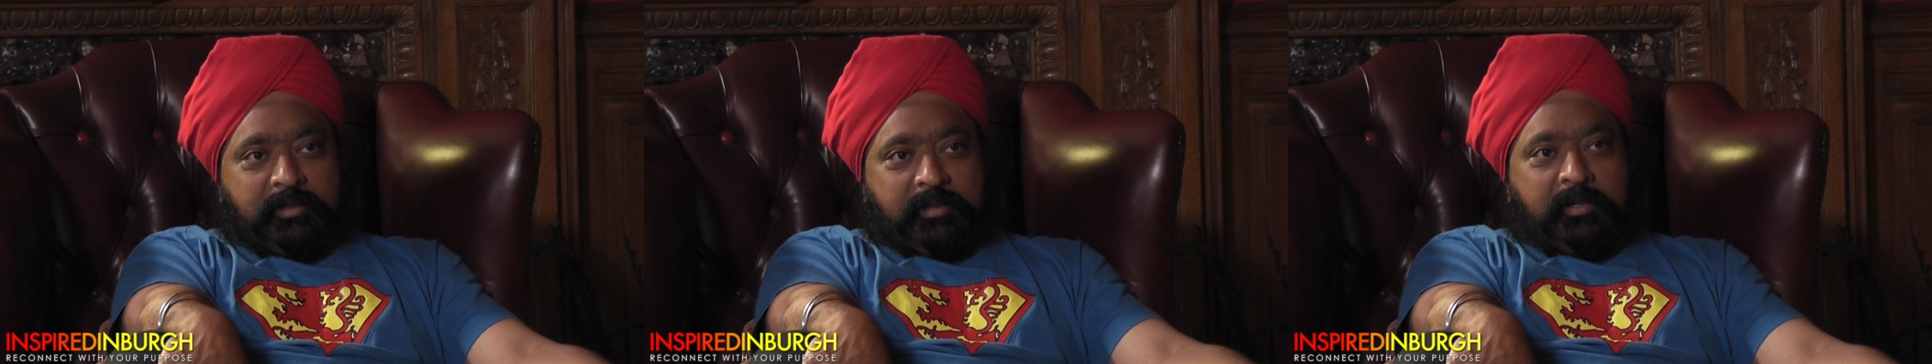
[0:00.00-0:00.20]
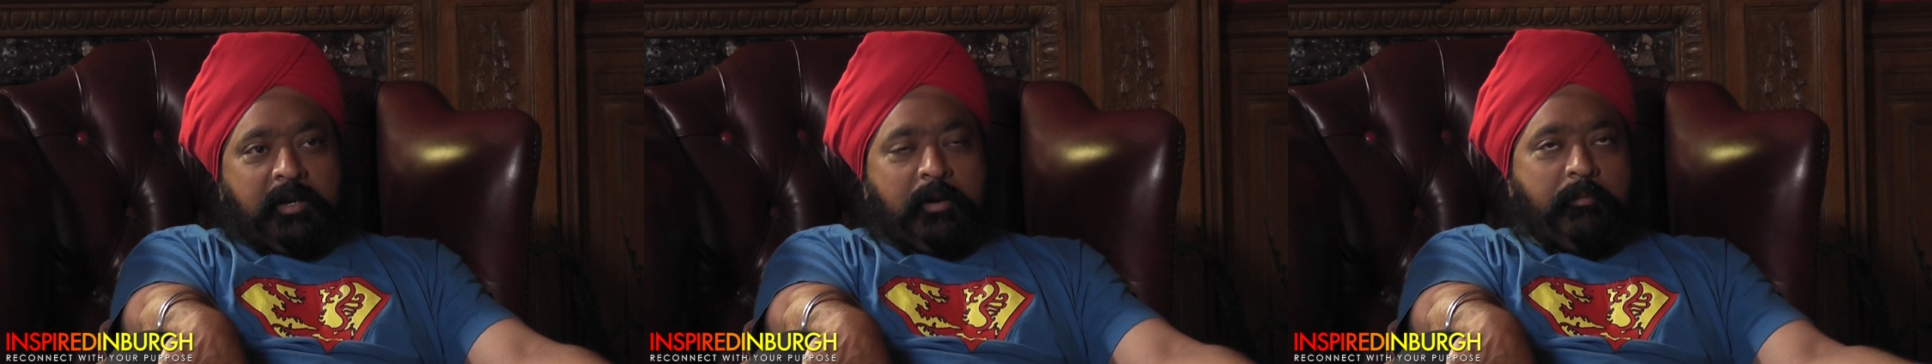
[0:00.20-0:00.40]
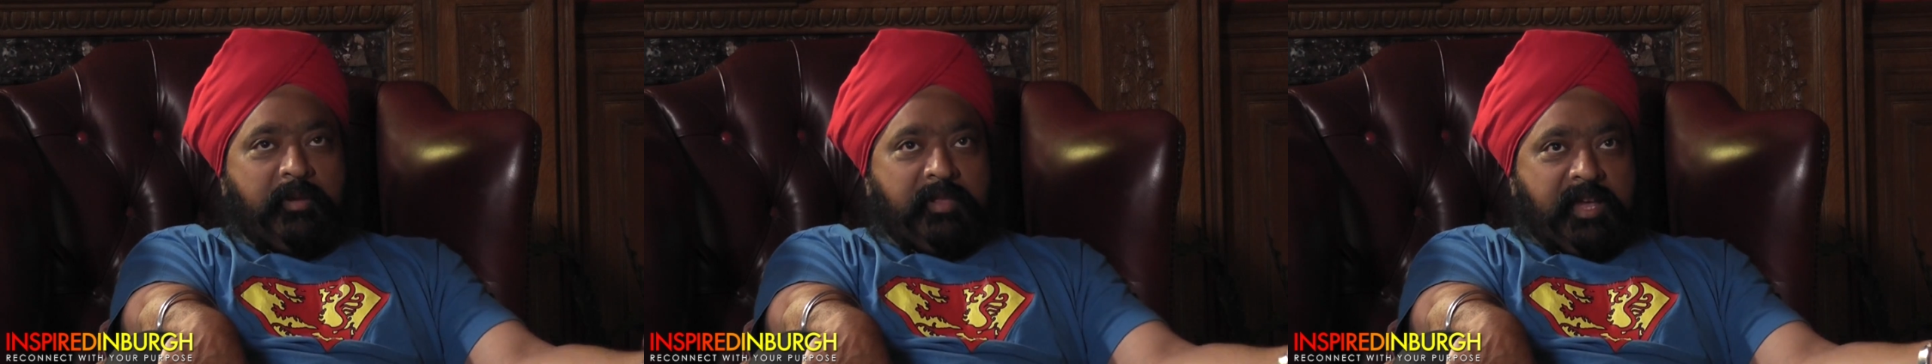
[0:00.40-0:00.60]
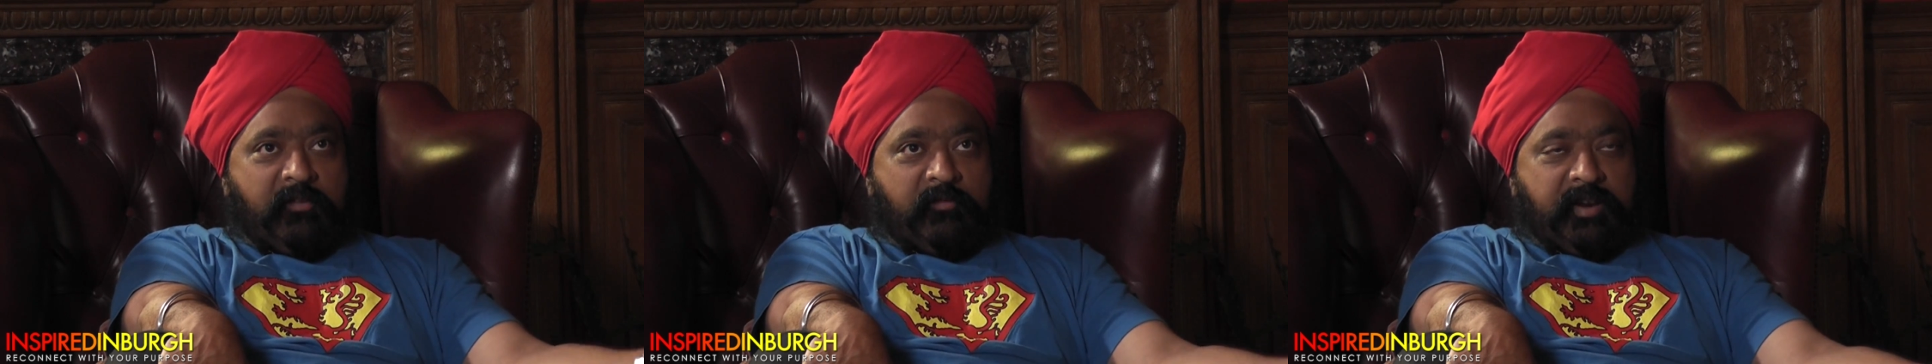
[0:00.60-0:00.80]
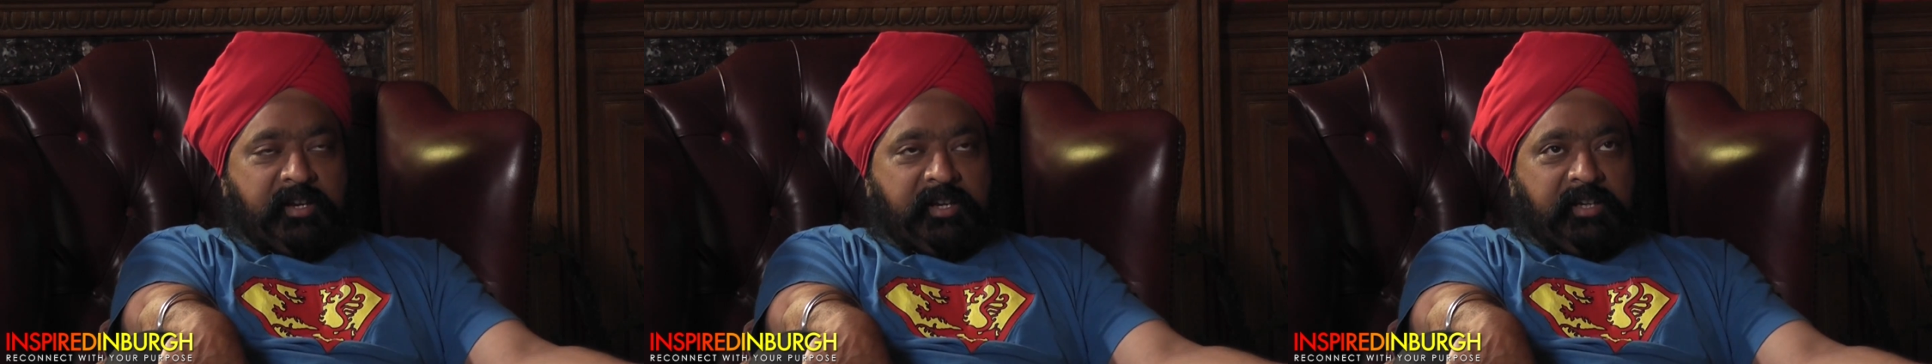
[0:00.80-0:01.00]
Yeah. But that
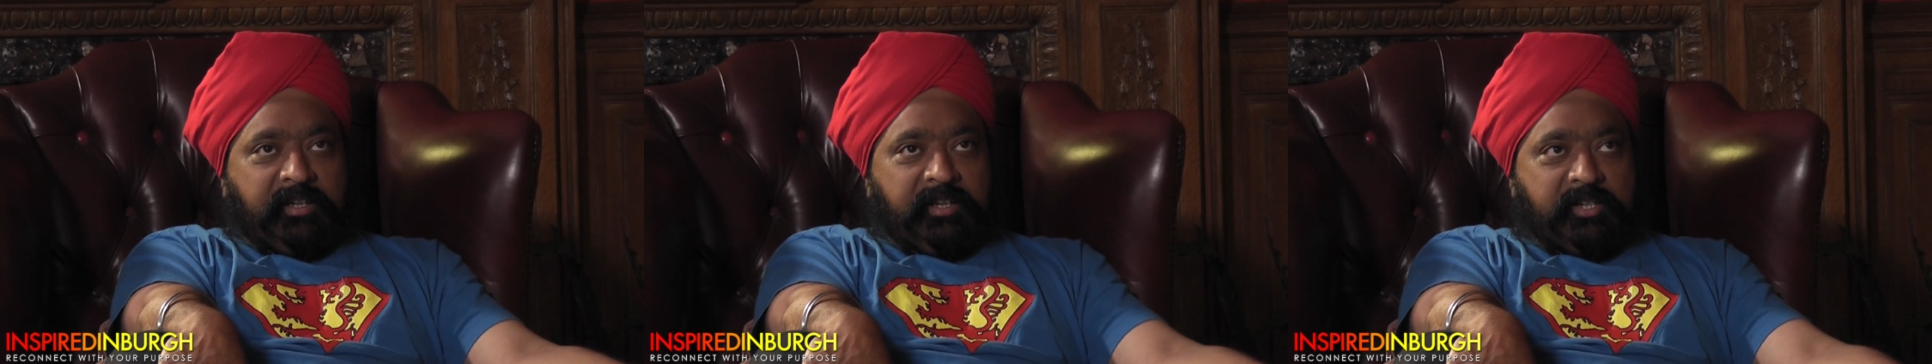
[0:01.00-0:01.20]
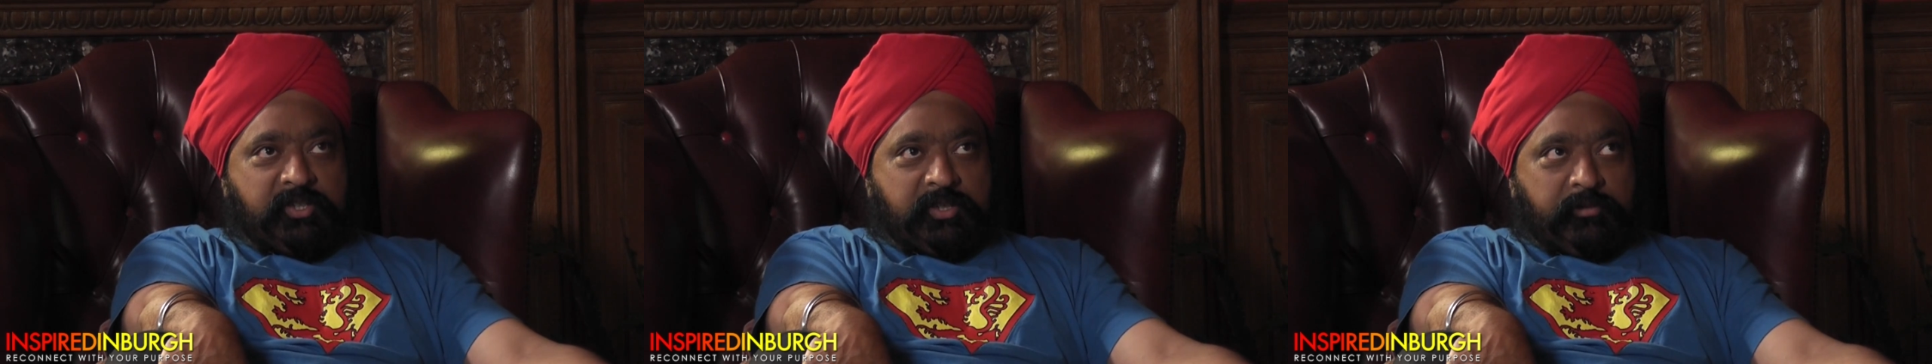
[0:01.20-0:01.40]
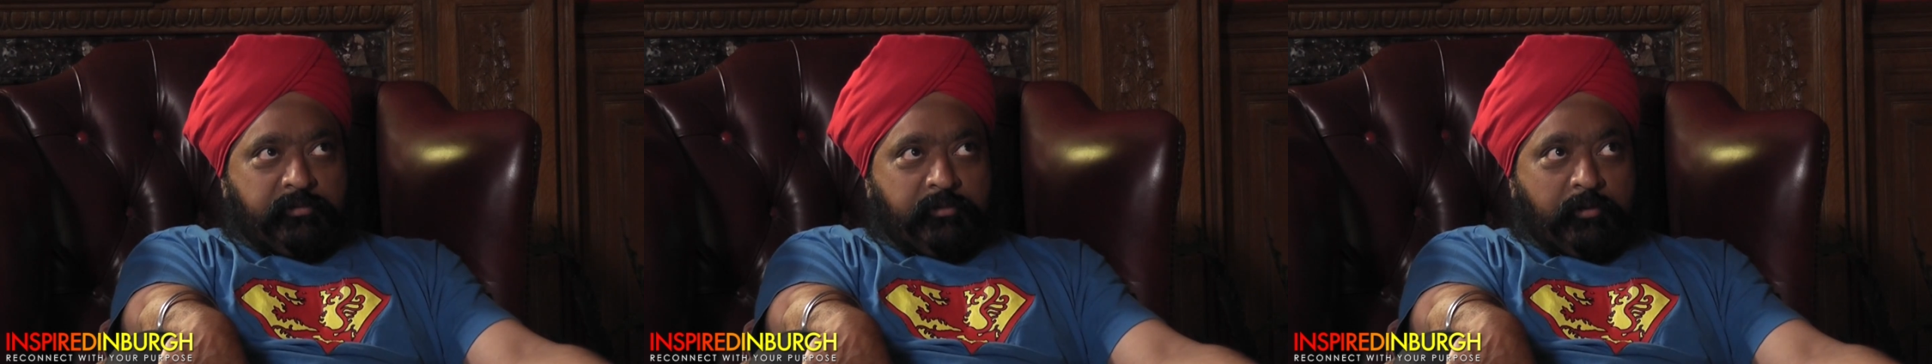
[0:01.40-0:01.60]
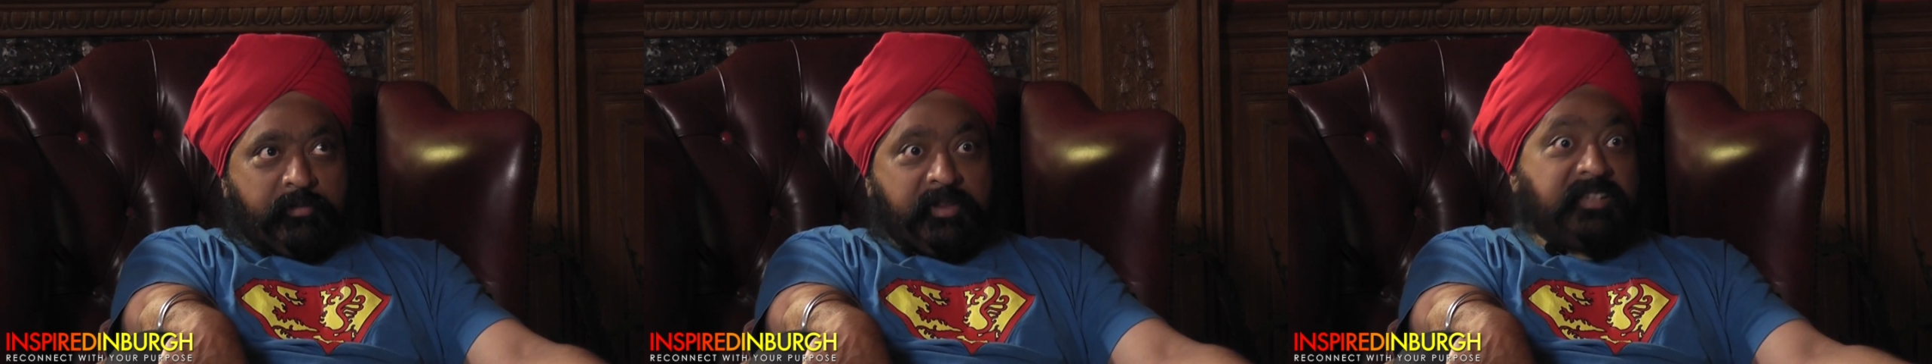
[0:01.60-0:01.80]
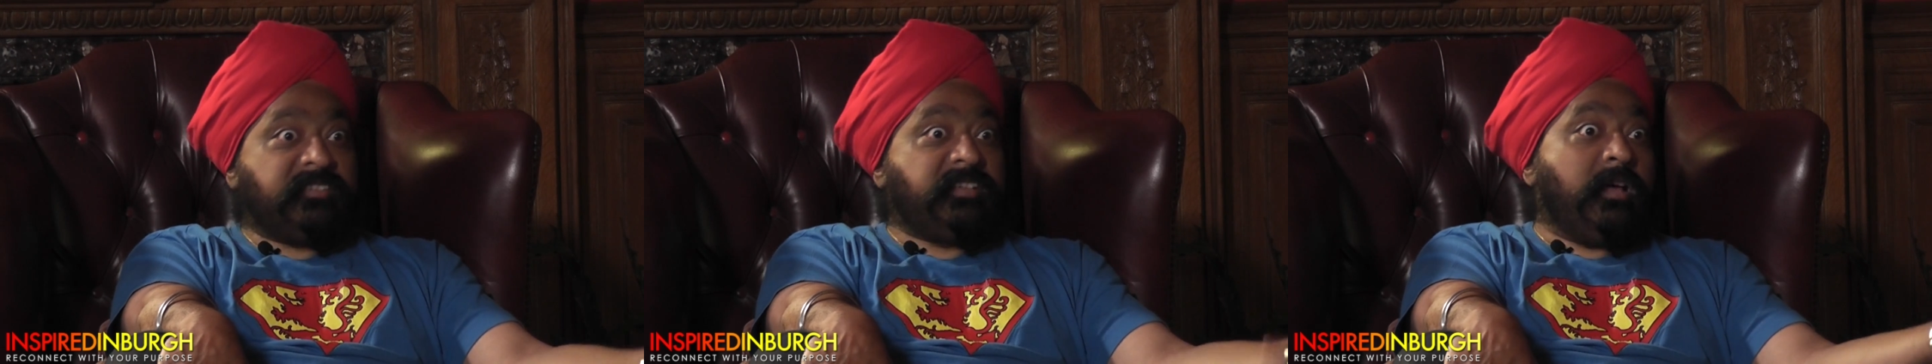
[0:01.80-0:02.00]
recognition from
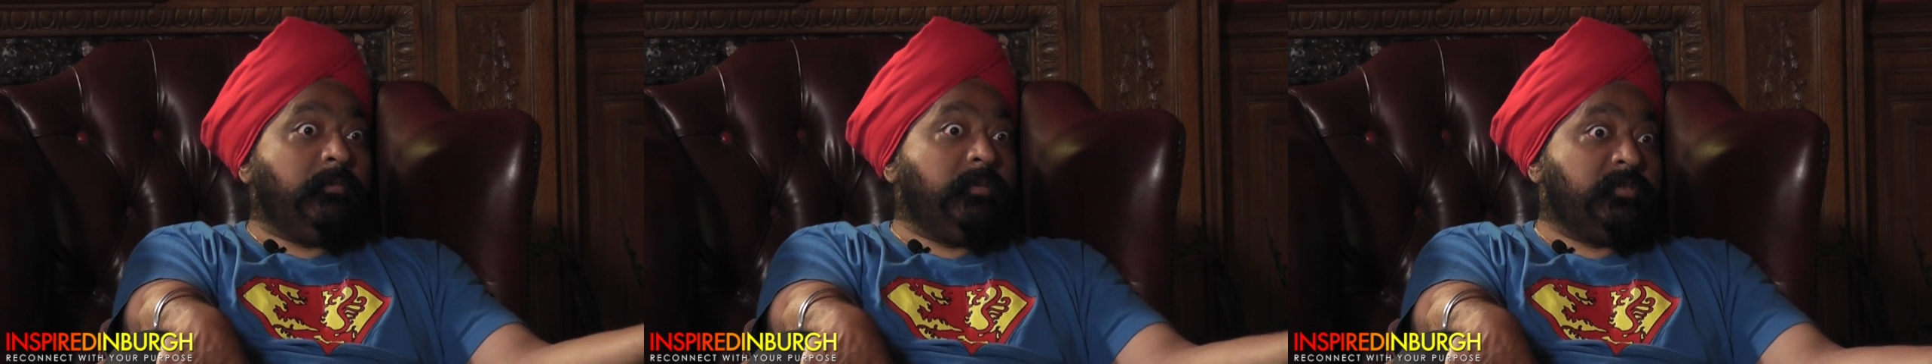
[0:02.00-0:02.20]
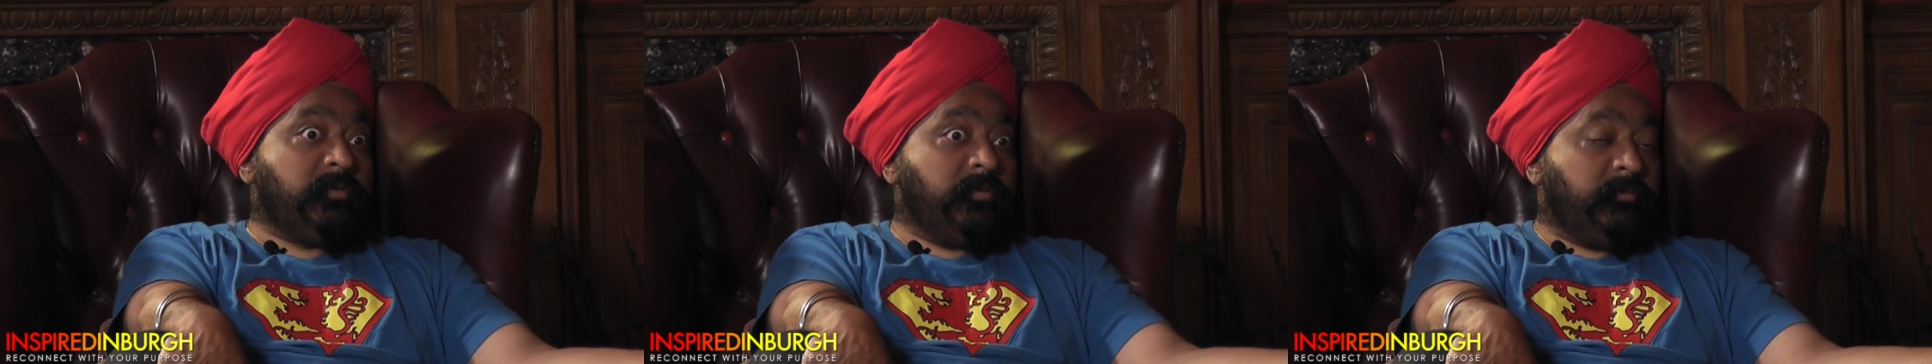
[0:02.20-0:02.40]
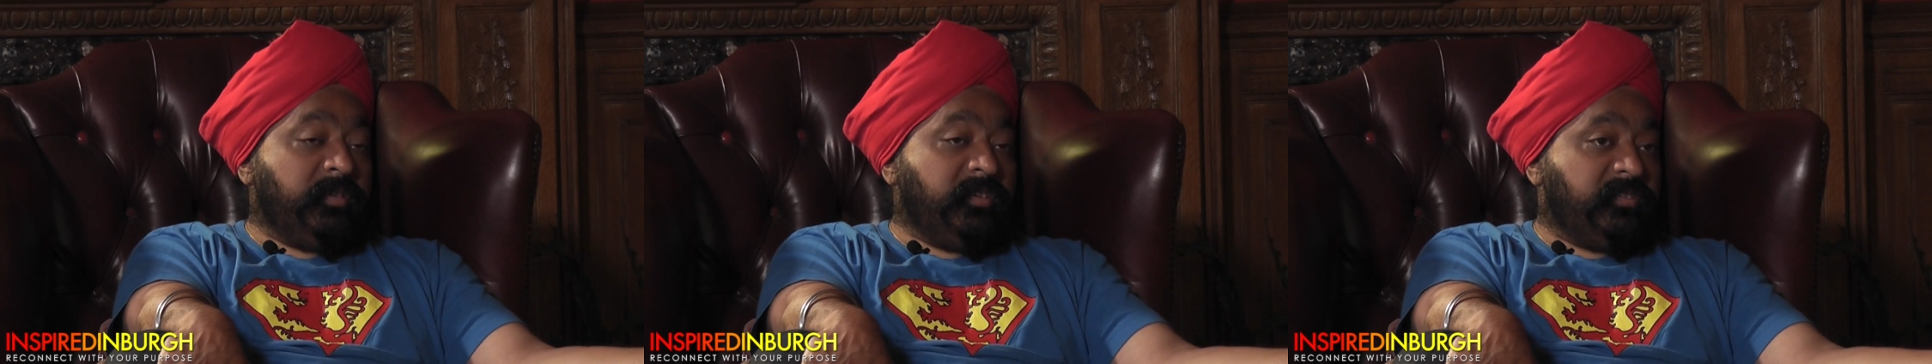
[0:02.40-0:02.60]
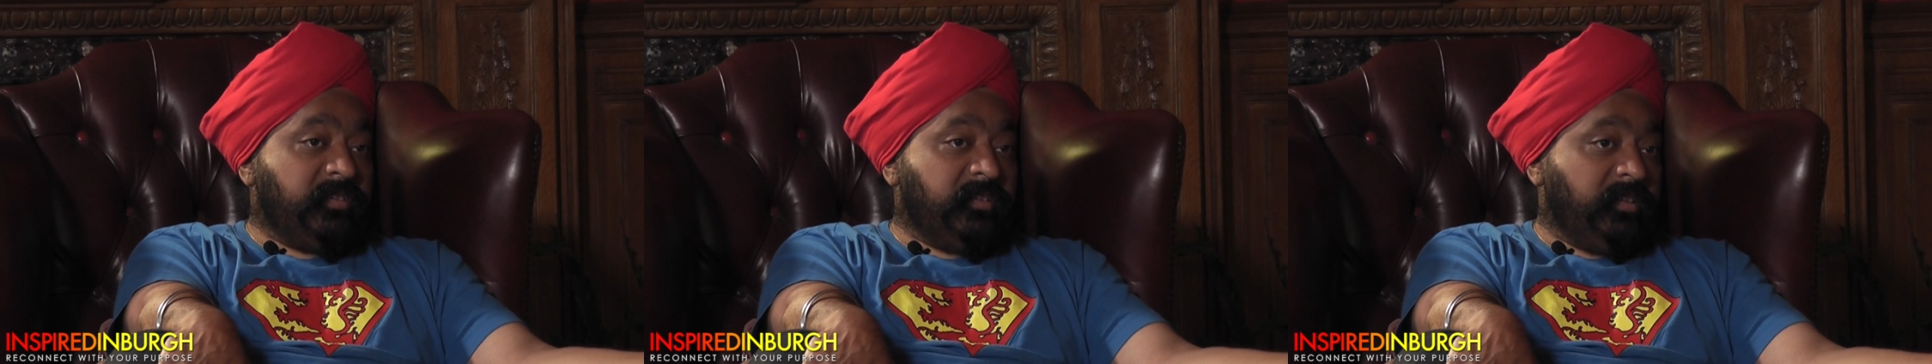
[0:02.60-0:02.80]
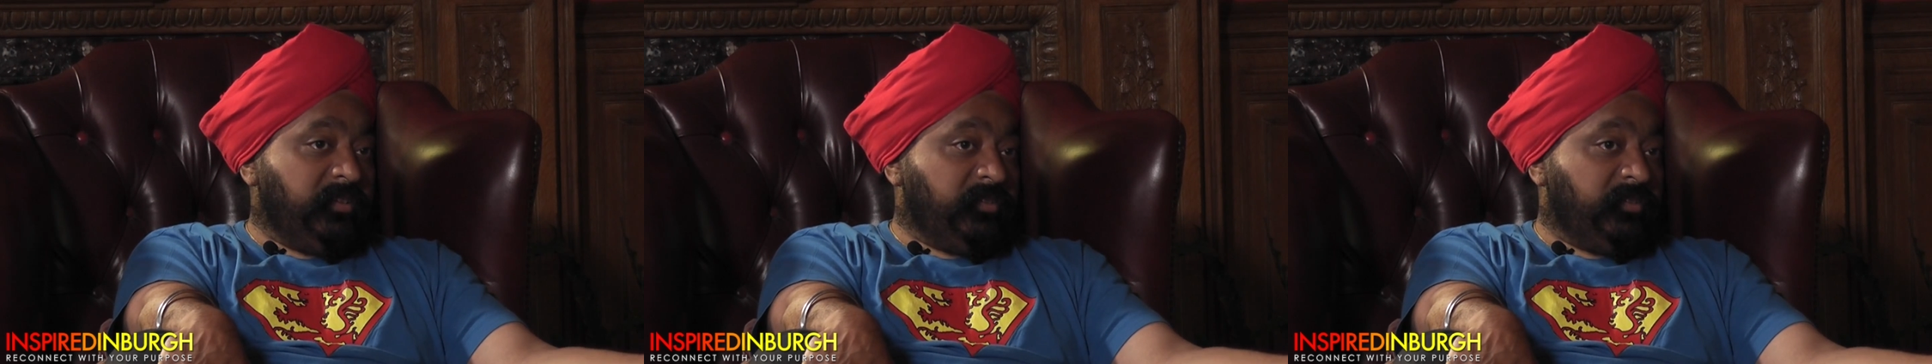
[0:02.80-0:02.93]
the establishment, basically.